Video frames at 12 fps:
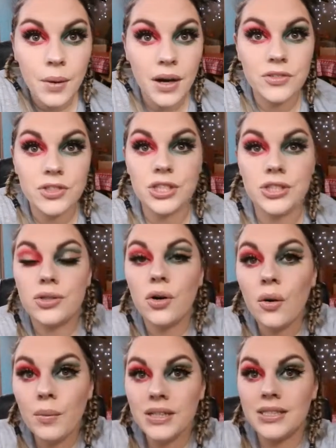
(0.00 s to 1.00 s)
I've just
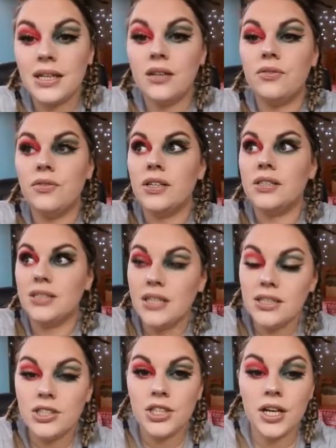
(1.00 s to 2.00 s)
taught myself
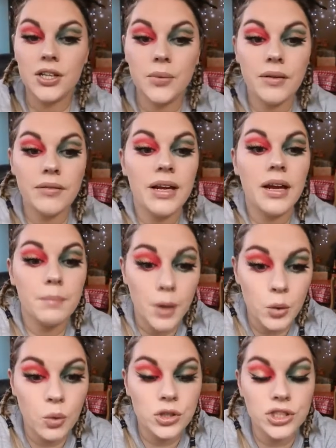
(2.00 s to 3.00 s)
since January
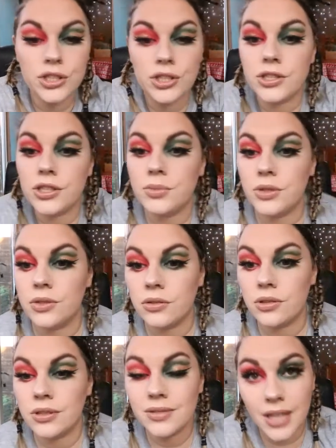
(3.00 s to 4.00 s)
by watching YouTube
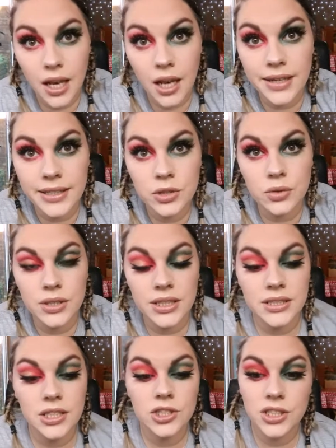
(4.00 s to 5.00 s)
tutorials like
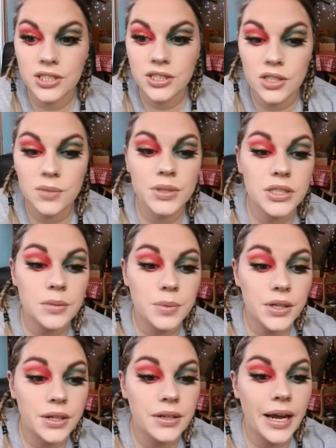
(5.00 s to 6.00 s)
Geordie's. She's super,
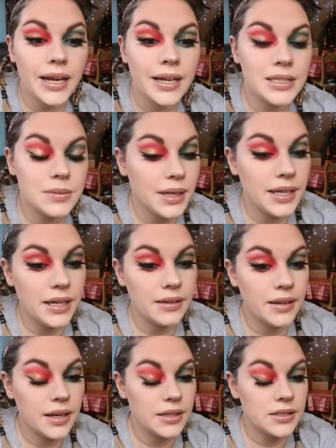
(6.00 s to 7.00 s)
super good at explaining
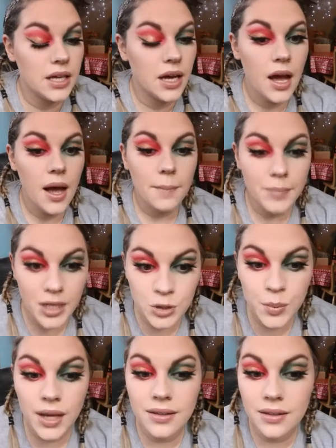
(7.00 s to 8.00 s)
things,
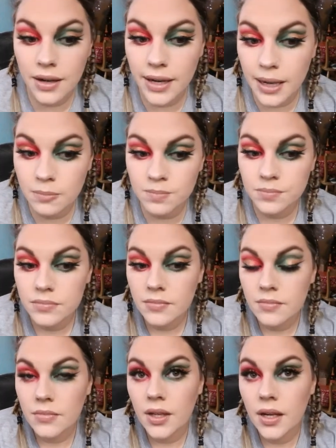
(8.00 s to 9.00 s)
much better than I am.
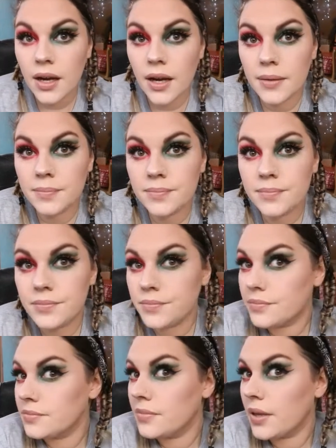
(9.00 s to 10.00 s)

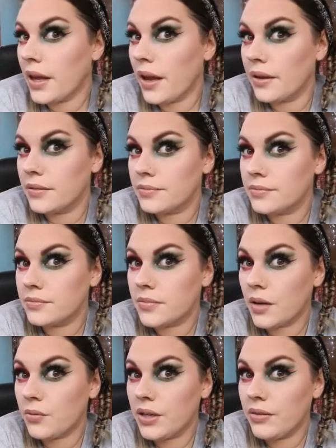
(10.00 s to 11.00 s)
But yeah,
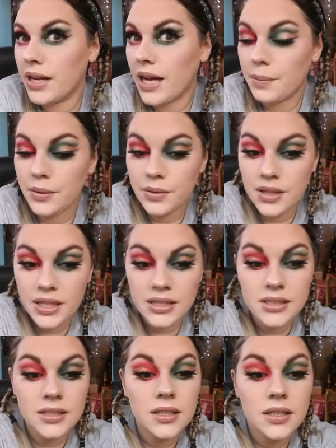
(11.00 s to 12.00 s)
I'm really, really happy with
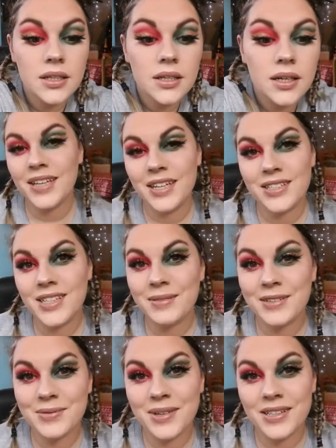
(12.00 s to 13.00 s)
this. Thank you so
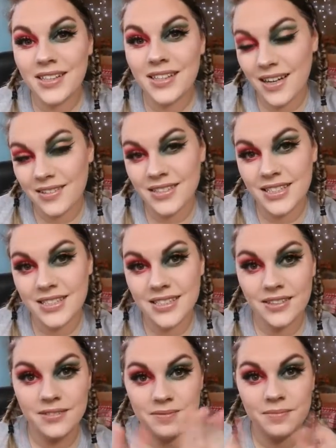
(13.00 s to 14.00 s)
much for watching, and I'll see you
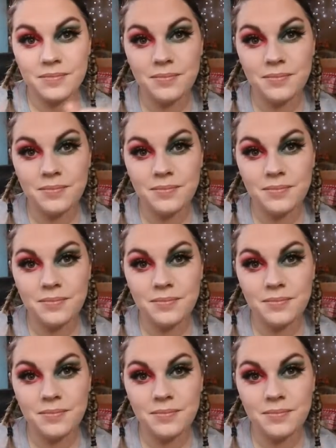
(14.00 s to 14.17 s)
soon.